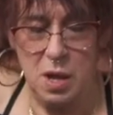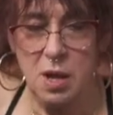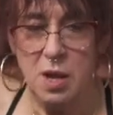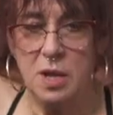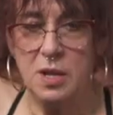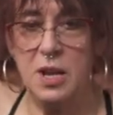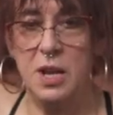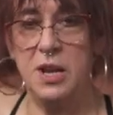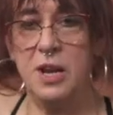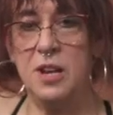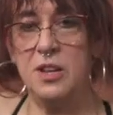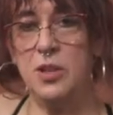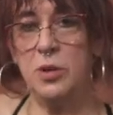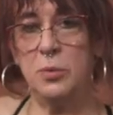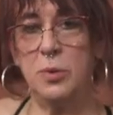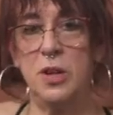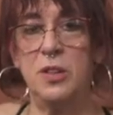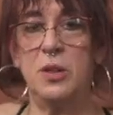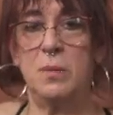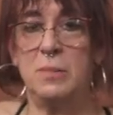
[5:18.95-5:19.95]
Now hear the
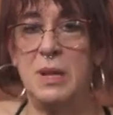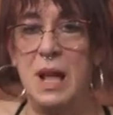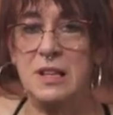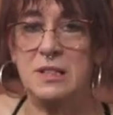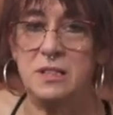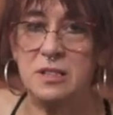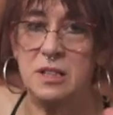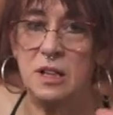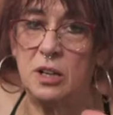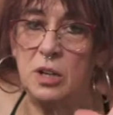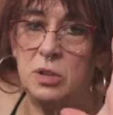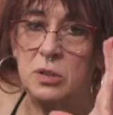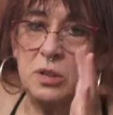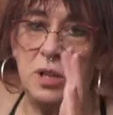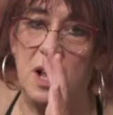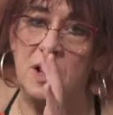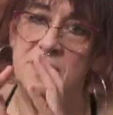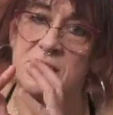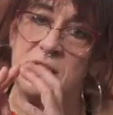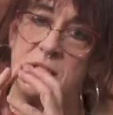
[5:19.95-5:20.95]
rhythm, that's
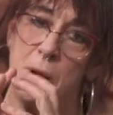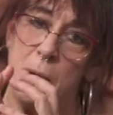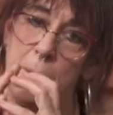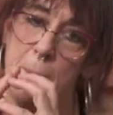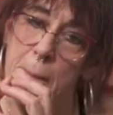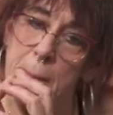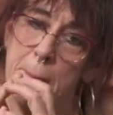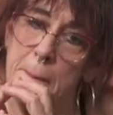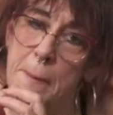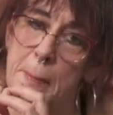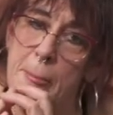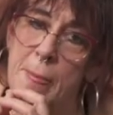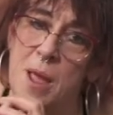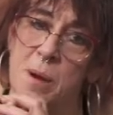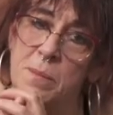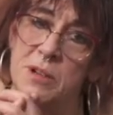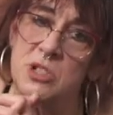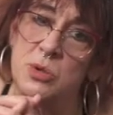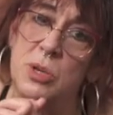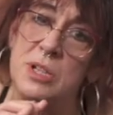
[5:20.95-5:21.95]
the
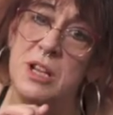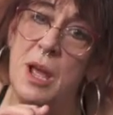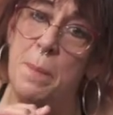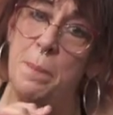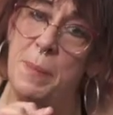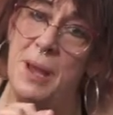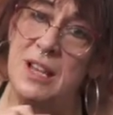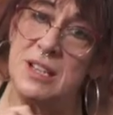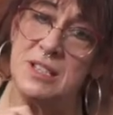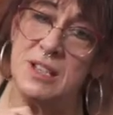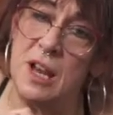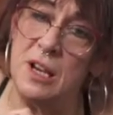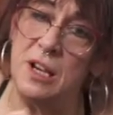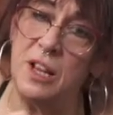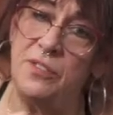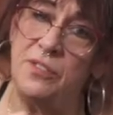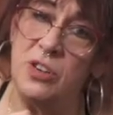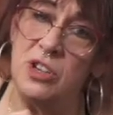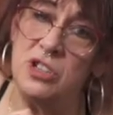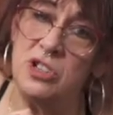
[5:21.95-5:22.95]
between that bass line I
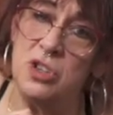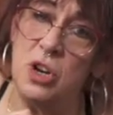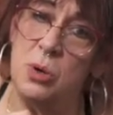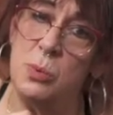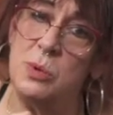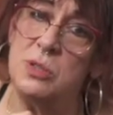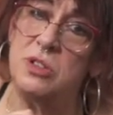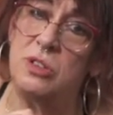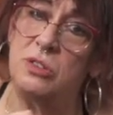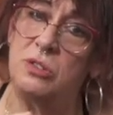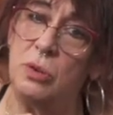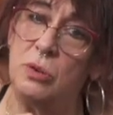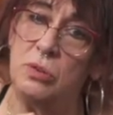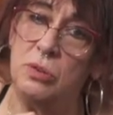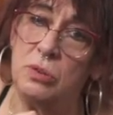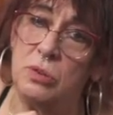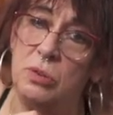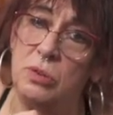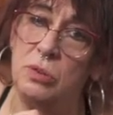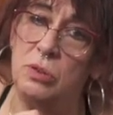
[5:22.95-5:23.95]
first showed, which is dun
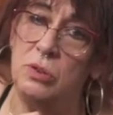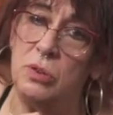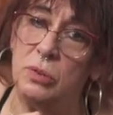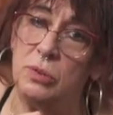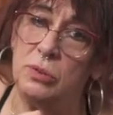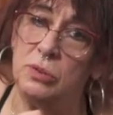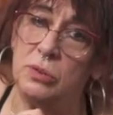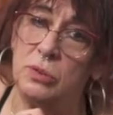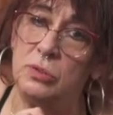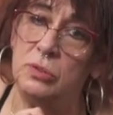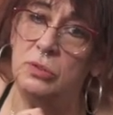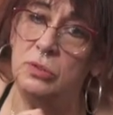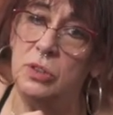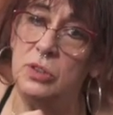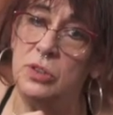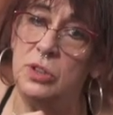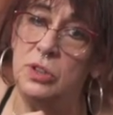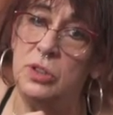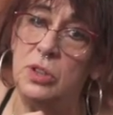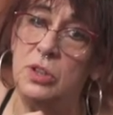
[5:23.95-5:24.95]
dun dun dun dun
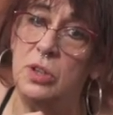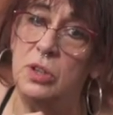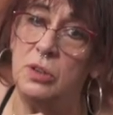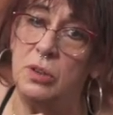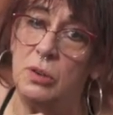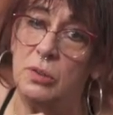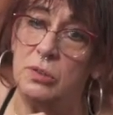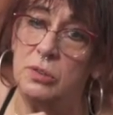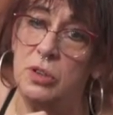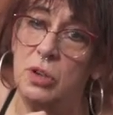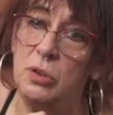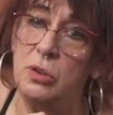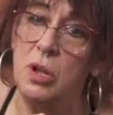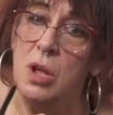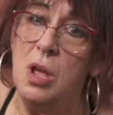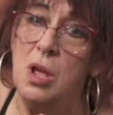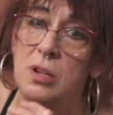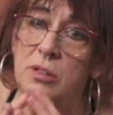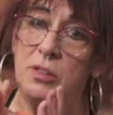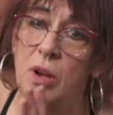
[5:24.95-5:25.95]
dun dun dun
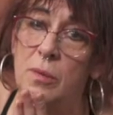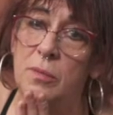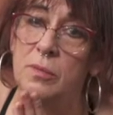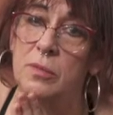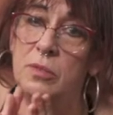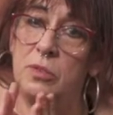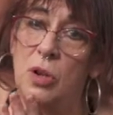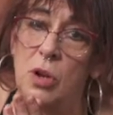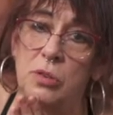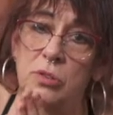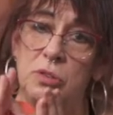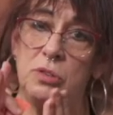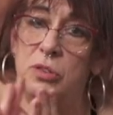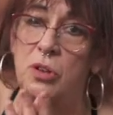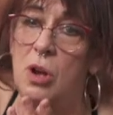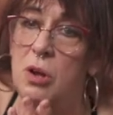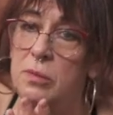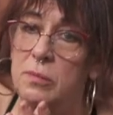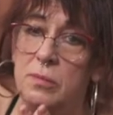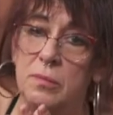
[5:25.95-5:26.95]
dun dun.
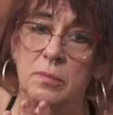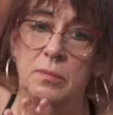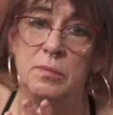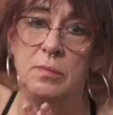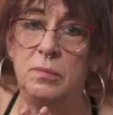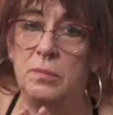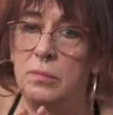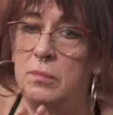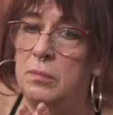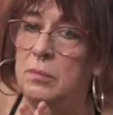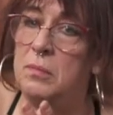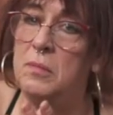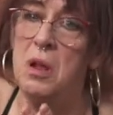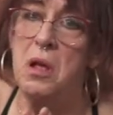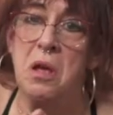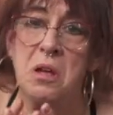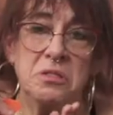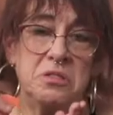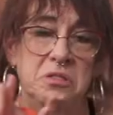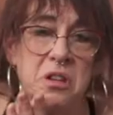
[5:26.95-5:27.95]

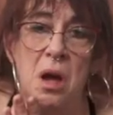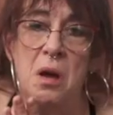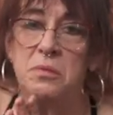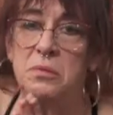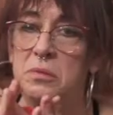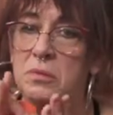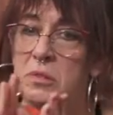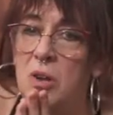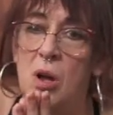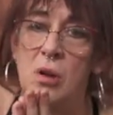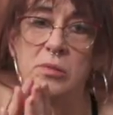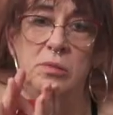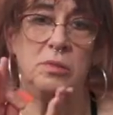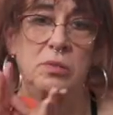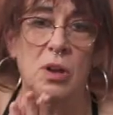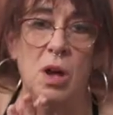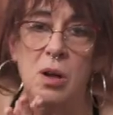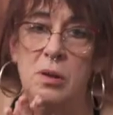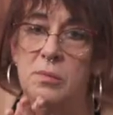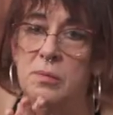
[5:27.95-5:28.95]
Dun, dun,
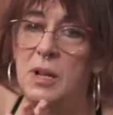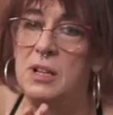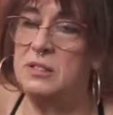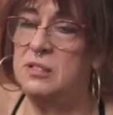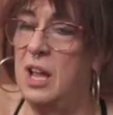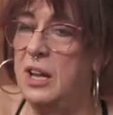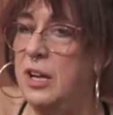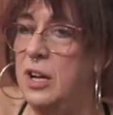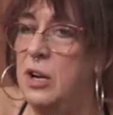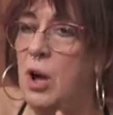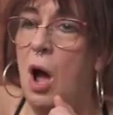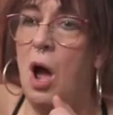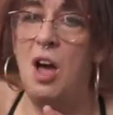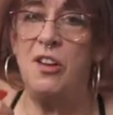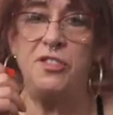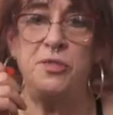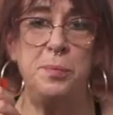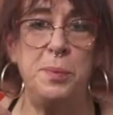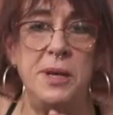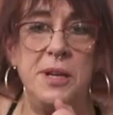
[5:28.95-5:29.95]
dun. It's like an
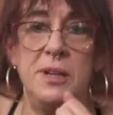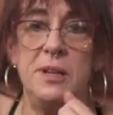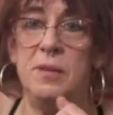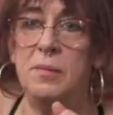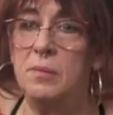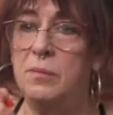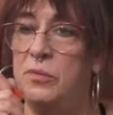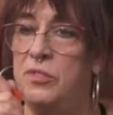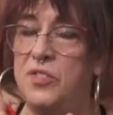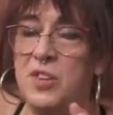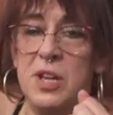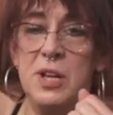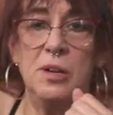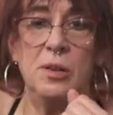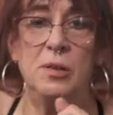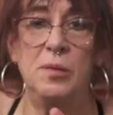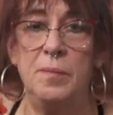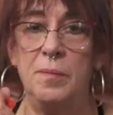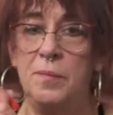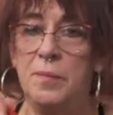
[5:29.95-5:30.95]
offbeat feel.